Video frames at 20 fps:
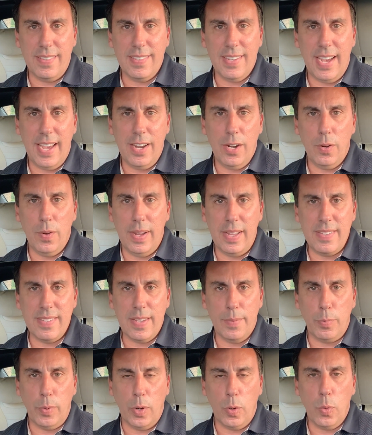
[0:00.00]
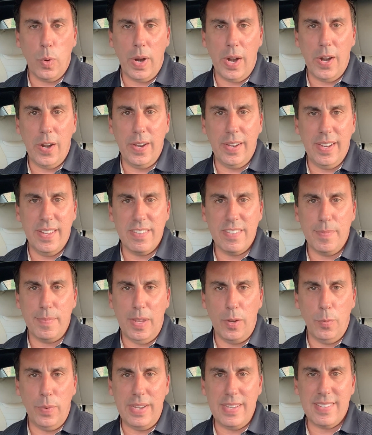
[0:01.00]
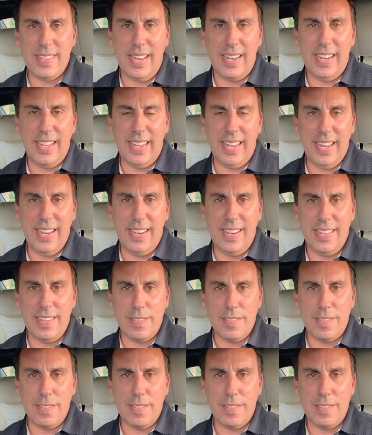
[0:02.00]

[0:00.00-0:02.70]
title ends up requiring this to be re-signed again,